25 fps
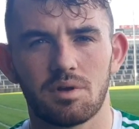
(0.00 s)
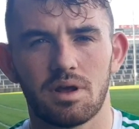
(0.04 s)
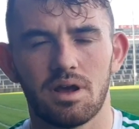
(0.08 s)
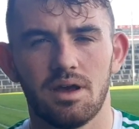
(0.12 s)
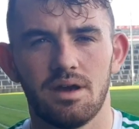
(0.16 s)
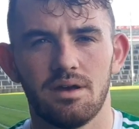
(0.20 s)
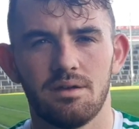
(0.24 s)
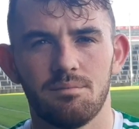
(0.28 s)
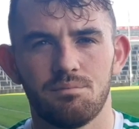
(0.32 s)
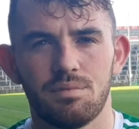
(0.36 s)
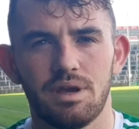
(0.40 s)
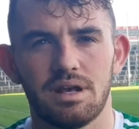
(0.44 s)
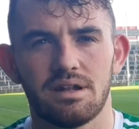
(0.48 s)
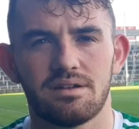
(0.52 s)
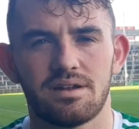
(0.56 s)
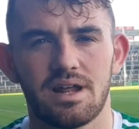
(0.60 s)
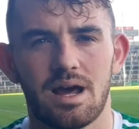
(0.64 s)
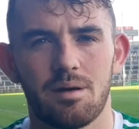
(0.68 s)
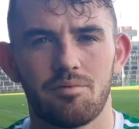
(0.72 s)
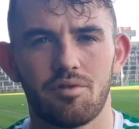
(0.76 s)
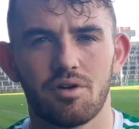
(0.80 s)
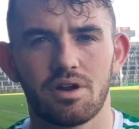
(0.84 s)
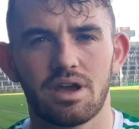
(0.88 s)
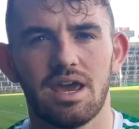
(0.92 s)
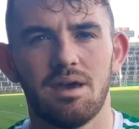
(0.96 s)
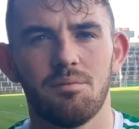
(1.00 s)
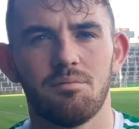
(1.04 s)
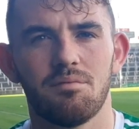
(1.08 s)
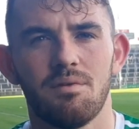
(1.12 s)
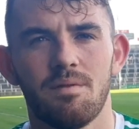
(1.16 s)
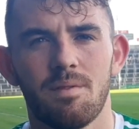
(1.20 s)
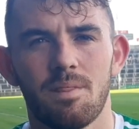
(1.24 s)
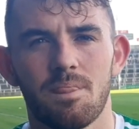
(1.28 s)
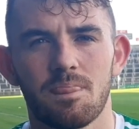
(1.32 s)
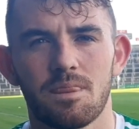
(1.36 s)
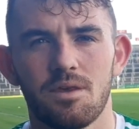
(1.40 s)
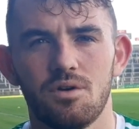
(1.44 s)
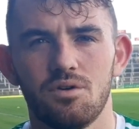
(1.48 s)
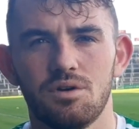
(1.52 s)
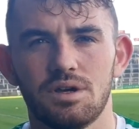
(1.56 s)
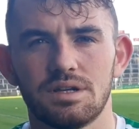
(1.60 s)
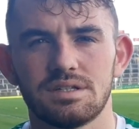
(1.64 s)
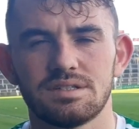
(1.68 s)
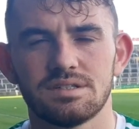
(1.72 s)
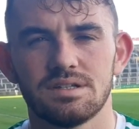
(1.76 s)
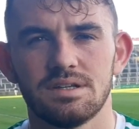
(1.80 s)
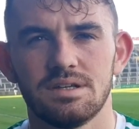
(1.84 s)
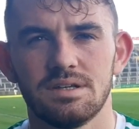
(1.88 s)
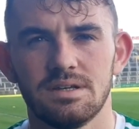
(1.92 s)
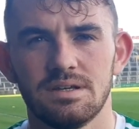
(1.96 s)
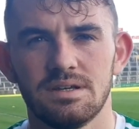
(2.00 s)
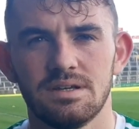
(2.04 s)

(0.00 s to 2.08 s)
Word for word: to be at the top for a game. Two weeks.